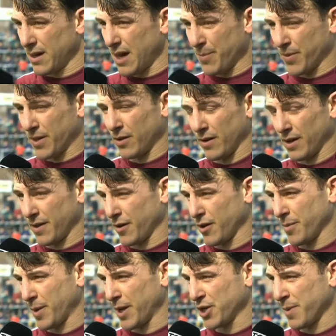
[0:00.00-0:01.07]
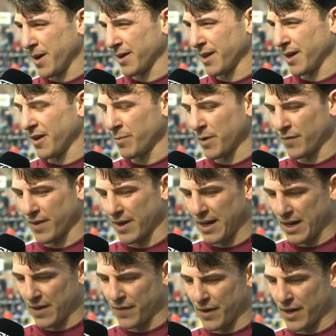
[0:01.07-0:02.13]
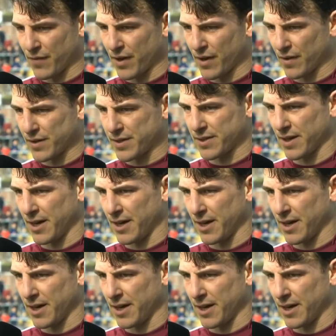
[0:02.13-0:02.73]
Absolutely. They're the benchmark. They have been for the last 5 years.